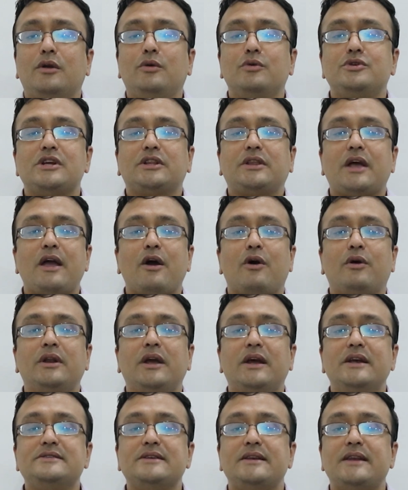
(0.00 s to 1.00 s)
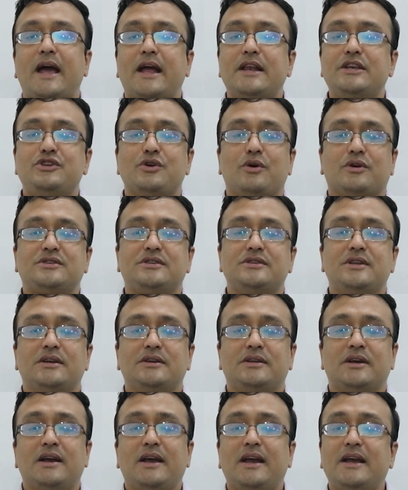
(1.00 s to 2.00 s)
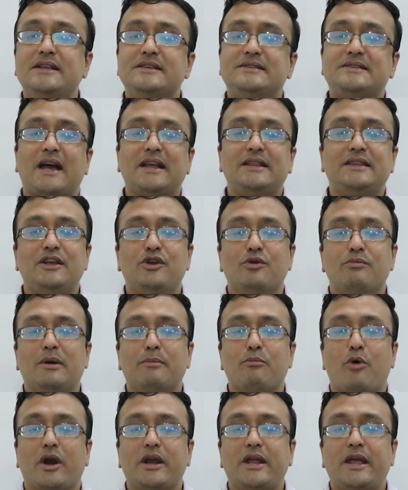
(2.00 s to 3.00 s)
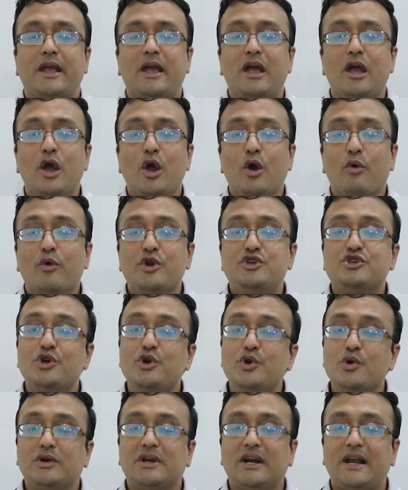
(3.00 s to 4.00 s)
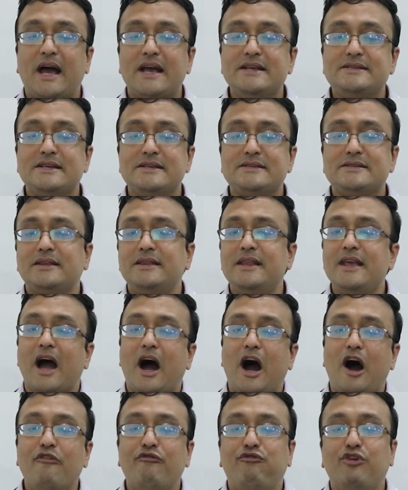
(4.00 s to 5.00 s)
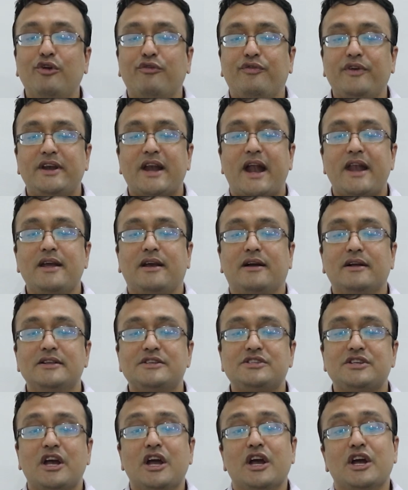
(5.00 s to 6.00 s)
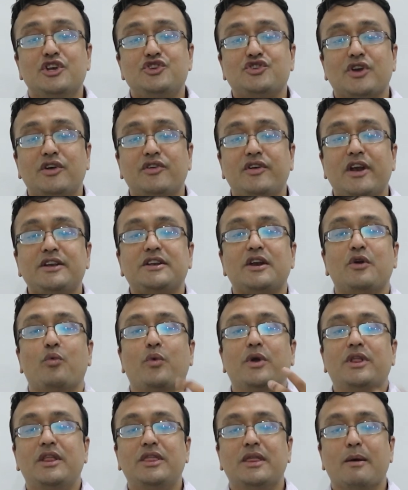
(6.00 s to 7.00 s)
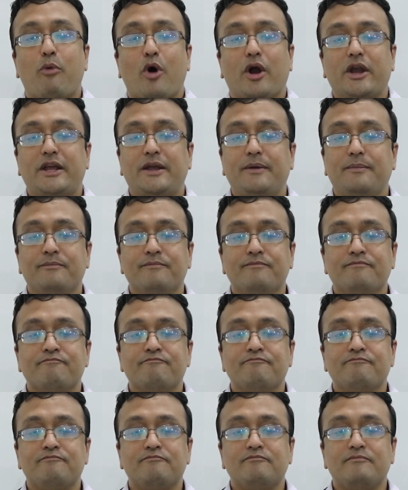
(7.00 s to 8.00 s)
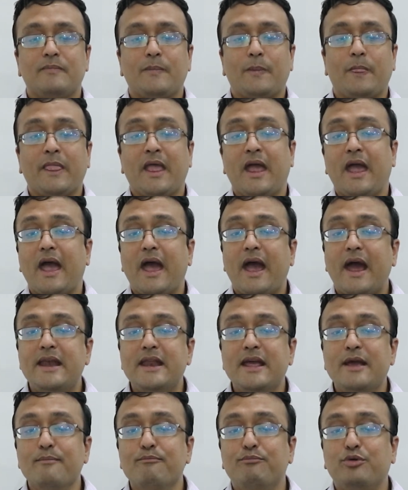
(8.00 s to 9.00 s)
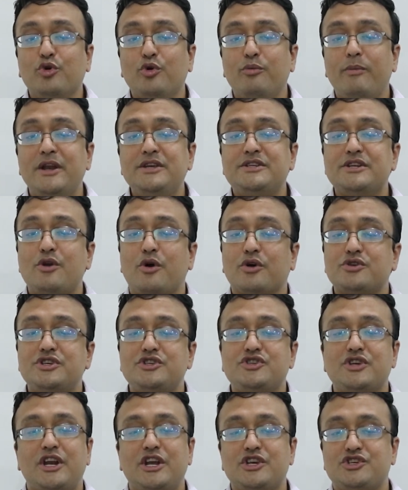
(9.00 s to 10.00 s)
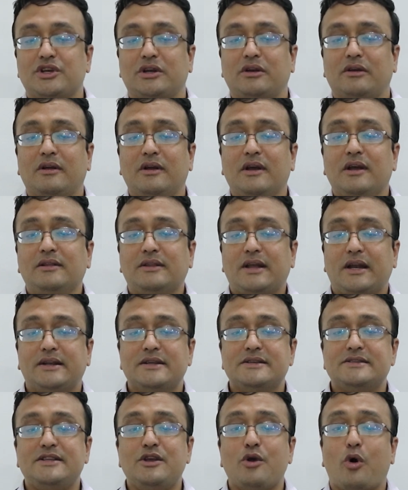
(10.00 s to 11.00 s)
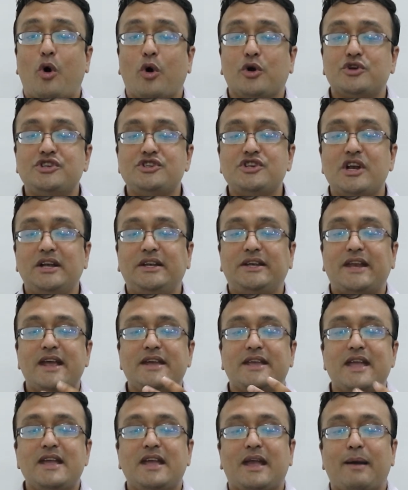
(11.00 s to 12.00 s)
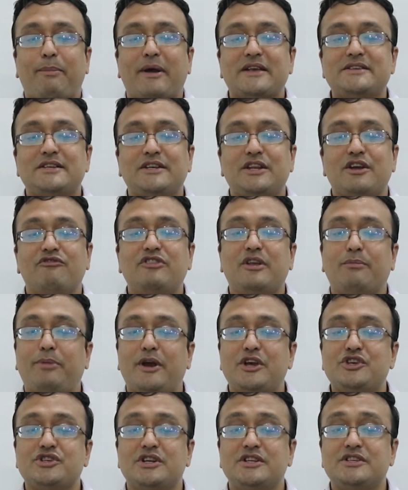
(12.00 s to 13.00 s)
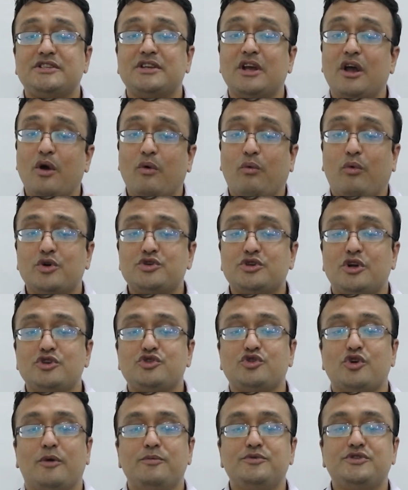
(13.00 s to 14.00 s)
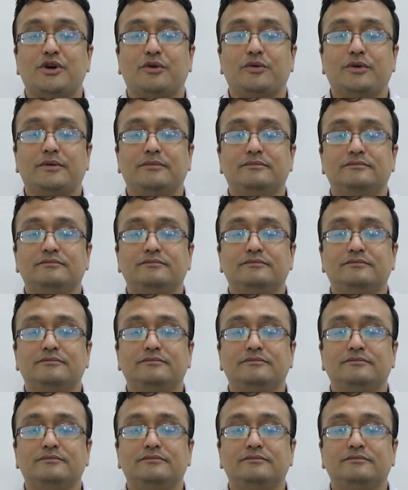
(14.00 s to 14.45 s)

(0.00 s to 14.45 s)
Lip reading: Glutathione is an antioxidant inside the human body which neutralizes the harmful free radicals generated within the body. An improvement in oxygenation, that is, the oxygen taking capacity of the patients, was also observed.